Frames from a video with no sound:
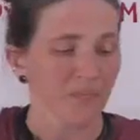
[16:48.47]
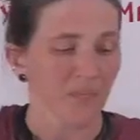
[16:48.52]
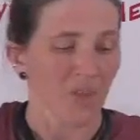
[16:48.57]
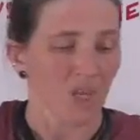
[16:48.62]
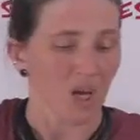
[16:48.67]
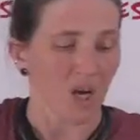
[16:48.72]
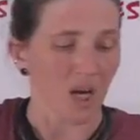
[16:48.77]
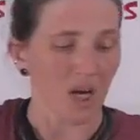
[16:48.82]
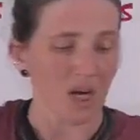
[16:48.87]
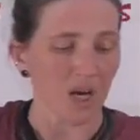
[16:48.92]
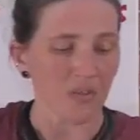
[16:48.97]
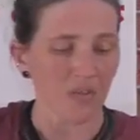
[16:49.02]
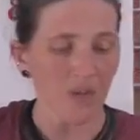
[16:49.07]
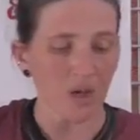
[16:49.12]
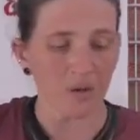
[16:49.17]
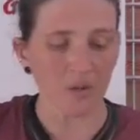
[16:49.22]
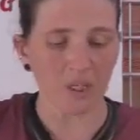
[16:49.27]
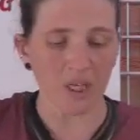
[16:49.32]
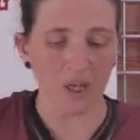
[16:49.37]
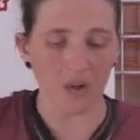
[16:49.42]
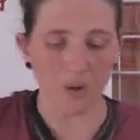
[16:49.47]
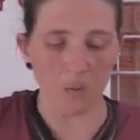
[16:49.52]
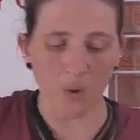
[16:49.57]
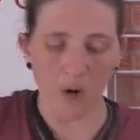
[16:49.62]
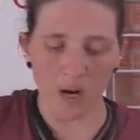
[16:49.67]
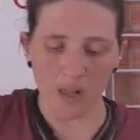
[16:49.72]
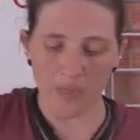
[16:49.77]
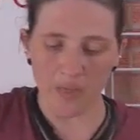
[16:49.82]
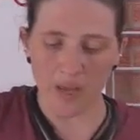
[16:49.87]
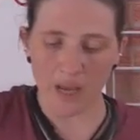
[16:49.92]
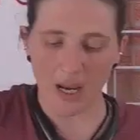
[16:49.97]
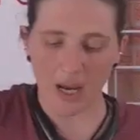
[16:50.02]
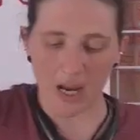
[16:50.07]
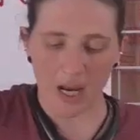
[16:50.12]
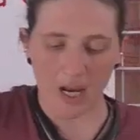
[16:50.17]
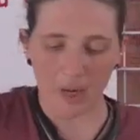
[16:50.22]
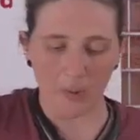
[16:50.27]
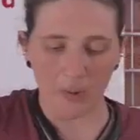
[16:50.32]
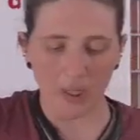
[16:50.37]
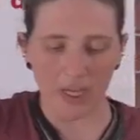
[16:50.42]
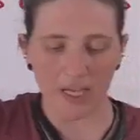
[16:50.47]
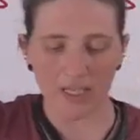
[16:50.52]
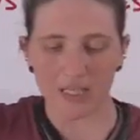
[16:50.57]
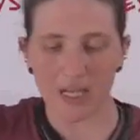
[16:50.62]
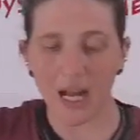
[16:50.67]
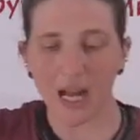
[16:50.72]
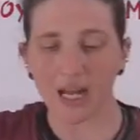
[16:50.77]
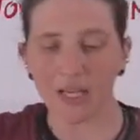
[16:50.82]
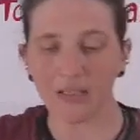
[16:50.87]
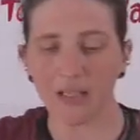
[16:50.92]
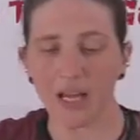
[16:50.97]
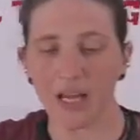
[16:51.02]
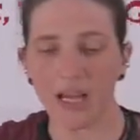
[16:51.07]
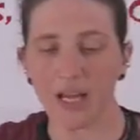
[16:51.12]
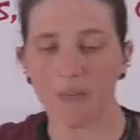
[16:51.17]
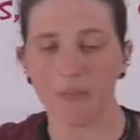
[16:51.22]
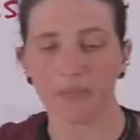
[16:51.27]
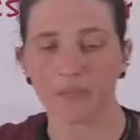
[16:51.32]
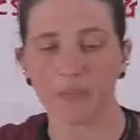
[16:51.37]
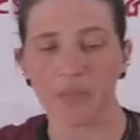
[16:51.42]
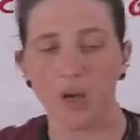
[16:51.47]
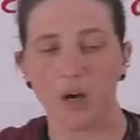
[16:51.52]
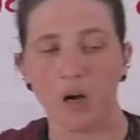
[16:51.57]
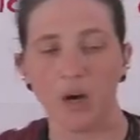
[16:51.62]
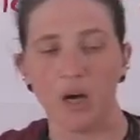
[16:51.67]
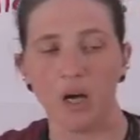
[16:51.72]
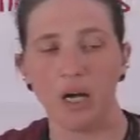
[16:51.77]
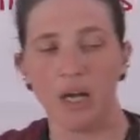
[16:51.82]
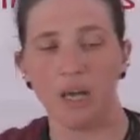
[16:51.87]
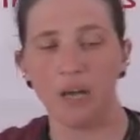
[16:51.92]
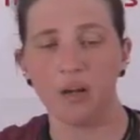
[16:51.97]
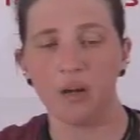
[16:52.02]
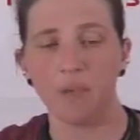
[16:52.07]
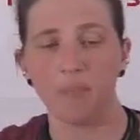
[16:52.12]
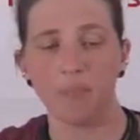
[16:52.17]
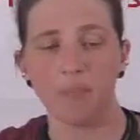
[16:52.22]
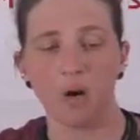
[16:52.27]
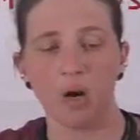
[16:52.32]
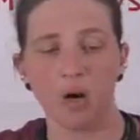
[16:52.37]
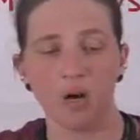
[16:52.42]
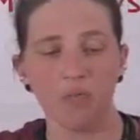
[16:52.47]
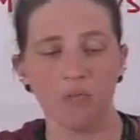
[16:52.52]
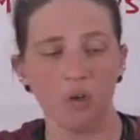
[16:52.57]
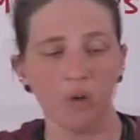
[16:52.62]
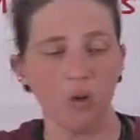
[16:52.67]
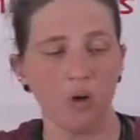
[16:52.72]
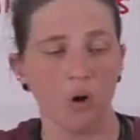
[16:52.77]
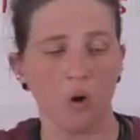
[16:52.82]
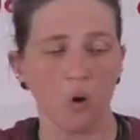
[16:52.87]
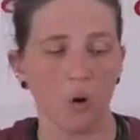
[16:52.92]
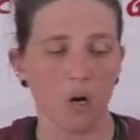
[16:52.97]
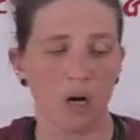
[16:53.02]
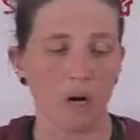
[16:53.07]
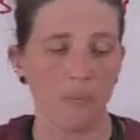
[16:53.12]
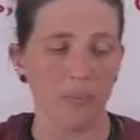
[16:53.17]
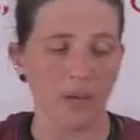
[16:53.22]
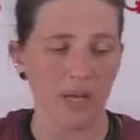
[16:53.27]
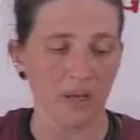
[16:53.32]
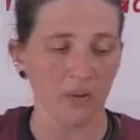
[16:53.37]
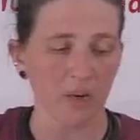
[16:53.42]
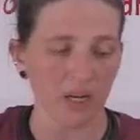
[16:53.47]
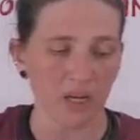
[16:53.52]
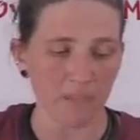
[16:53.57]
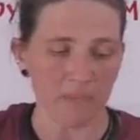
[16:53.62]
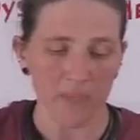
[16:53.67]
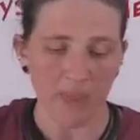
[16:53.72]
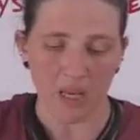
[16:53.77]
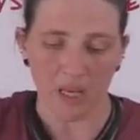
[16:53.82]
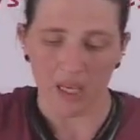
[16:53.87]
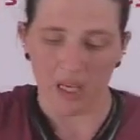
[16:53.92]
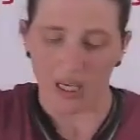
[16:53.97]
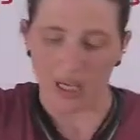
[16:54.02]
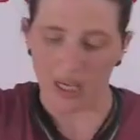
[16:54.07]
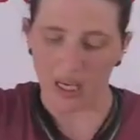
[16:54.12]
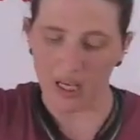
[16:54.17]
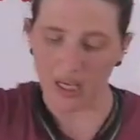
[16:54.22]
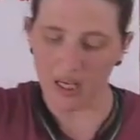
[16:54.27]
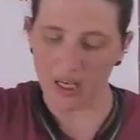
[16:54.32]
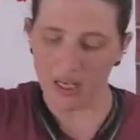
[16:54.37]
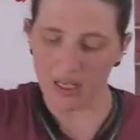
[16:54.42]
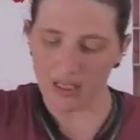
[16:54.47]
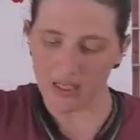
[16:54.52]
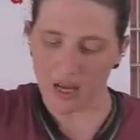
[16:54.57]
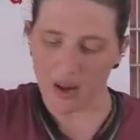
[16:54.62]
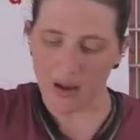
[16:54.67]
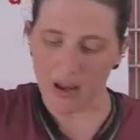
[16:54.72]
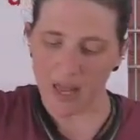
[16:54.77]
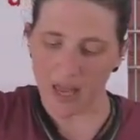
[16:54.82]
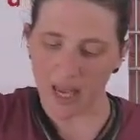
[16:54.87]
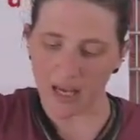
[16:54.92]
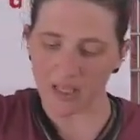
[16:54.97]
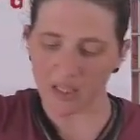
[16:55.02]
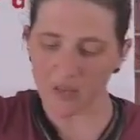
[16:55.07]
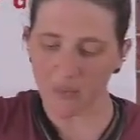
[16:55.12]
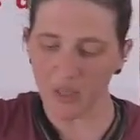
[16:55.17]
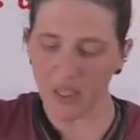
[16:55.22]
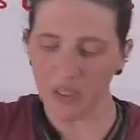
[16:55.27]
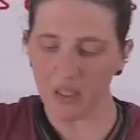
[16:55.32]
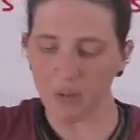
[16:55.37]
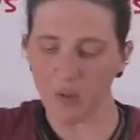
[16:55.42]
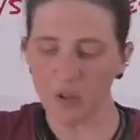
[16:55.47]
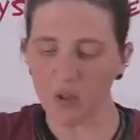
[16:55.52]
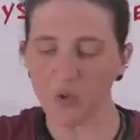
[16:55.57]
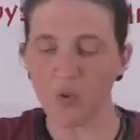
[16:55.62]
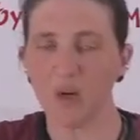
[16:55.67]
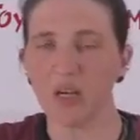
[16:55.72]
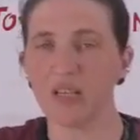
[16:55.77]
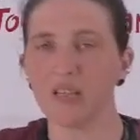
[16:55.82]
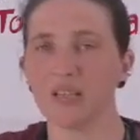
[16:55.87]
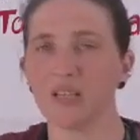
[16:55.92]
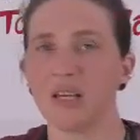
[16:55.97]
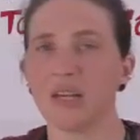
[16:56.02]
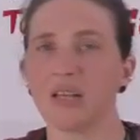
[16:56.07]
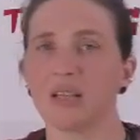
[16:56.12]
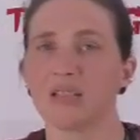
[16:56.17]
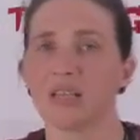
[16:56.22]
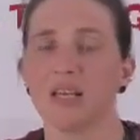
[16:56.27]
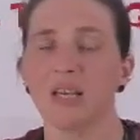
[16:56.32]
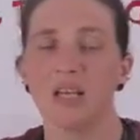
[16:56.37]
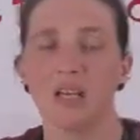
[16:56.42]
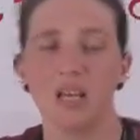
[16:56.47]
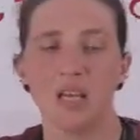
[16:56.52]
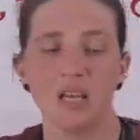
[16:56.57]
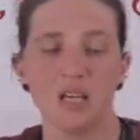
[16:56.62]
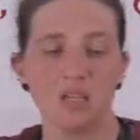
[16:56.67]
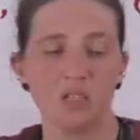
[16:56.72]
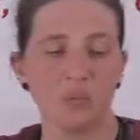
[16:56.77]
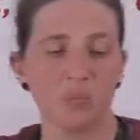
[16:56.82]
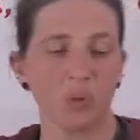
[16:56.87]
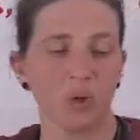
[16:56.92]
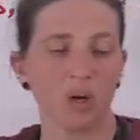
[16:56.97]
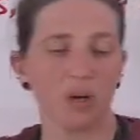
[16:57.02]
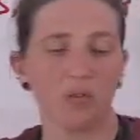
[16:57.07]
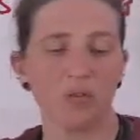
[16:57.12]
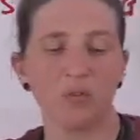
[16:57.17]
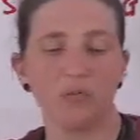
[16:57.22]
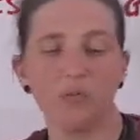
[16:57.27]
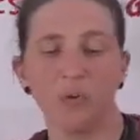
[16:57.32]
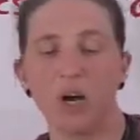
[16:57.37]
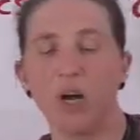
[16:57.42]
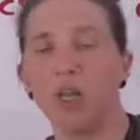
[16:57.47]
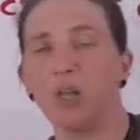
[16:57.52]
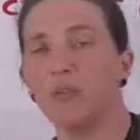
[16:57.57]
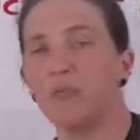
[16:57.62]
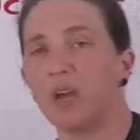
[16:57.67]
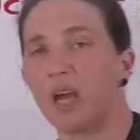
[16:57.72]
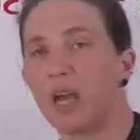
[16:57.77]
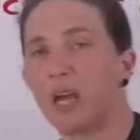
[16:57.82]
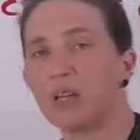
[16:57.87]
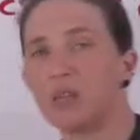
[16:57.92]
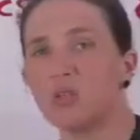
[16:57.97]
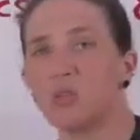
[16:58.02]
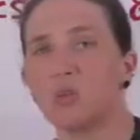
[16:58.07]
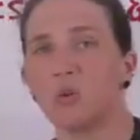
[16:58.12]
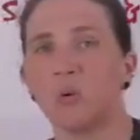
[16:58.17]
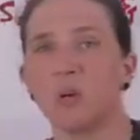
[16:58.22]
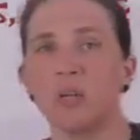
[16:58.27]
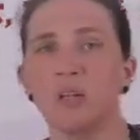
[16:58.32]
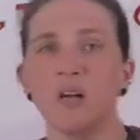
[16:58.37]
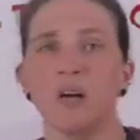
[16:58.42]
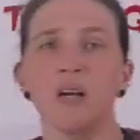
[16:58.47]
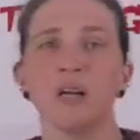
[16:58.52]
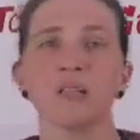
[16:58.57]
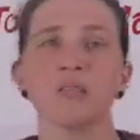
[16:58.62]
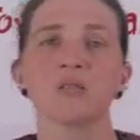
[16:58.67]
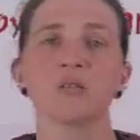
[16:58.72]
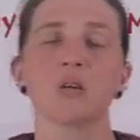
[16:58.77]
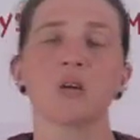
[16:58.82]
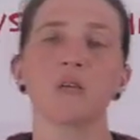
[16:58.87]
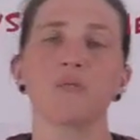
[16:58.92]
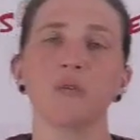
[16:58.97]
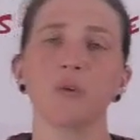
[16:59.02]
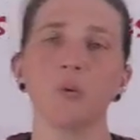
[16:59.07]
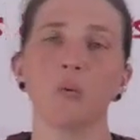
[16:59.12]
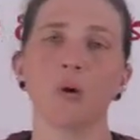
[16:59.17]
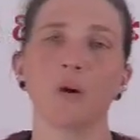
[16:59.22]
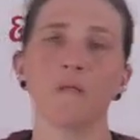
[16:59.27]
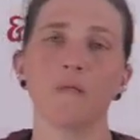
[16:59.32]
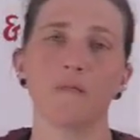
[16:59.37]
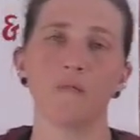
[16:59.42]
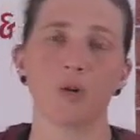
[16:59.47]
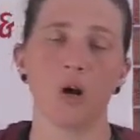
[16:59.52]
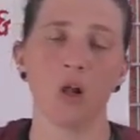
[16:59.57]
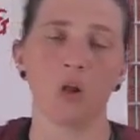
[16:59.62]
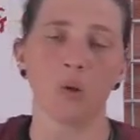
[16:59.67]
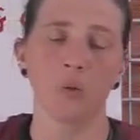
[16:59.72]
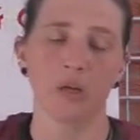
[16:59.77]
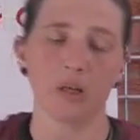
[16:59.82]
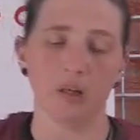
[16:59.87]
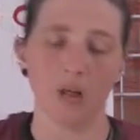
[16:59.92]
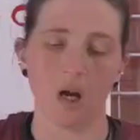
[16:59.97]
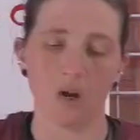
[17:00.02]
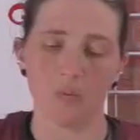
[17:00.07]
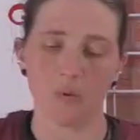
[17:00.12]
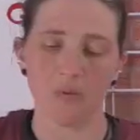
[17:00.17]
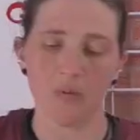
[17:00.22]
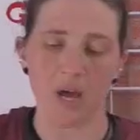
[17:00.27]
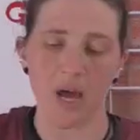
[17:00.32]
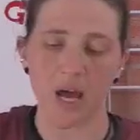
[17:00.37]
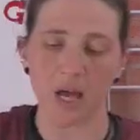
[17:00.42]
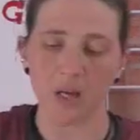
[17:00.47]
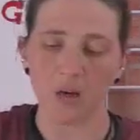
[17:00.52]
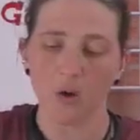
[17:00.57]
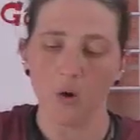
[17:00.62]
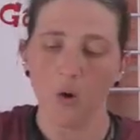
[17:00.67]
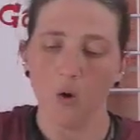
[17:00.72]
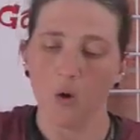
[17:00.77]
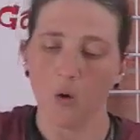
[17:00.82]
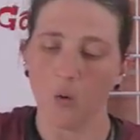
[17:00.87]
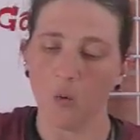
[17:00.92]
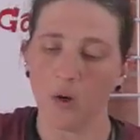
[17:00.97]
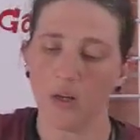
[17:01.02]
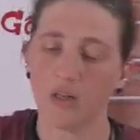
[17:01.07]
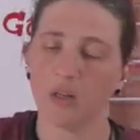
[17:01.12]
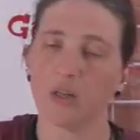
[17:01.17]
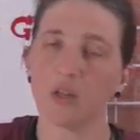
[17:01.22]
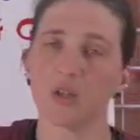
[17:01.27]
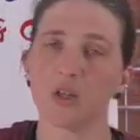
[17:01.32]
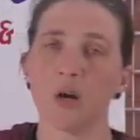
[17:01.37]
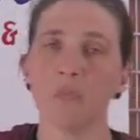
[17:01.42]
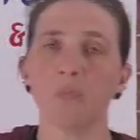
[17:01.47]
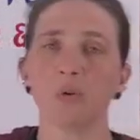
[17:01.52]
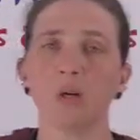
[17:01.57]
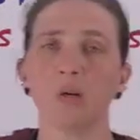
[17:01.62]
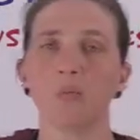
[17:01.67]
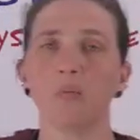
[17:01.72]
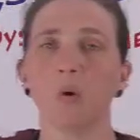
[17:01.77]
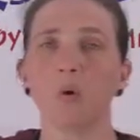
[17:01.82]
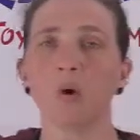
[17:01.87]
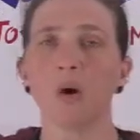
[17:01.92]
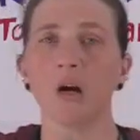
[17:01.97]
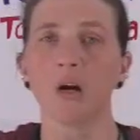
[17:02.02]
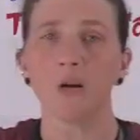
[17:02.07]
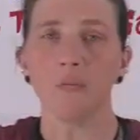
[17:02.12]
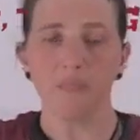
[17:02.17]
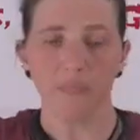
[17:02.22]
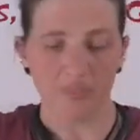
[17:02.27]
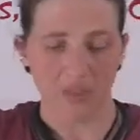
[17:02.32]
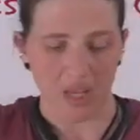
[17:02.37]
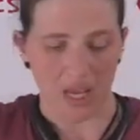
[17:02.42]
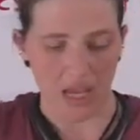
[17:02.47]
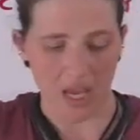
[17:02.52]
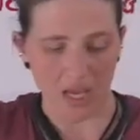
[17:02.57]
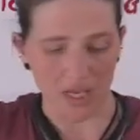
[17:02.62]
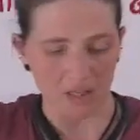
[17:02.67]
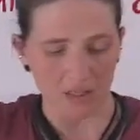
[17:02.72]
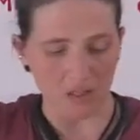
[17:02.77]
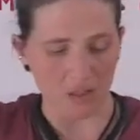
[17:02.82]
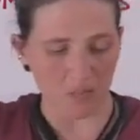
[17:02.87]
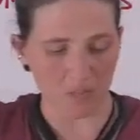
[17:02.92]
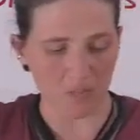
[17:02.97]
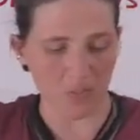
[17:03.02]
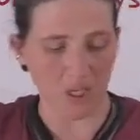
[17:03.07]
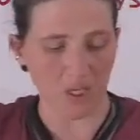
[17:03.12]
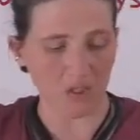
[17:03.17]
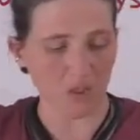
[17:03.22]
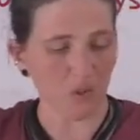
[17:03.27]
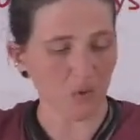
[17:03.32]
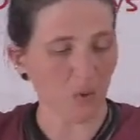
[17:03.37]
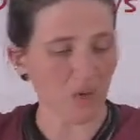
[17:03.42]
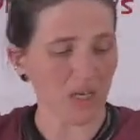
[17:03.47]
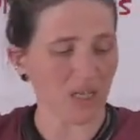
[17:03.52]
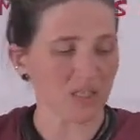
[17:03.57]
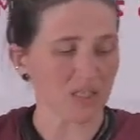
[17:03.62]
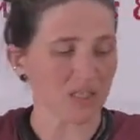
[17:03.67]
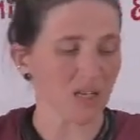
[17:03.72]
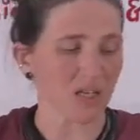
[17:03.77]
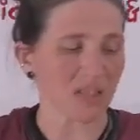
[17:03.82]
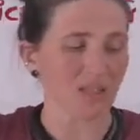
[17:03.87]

The only other one that I would like to highlight on Marvel or Penguin is X-Men number 26. It is a part of the Fall of X storyline, so if you were following along with that or wanted to jump on board, X-Men 26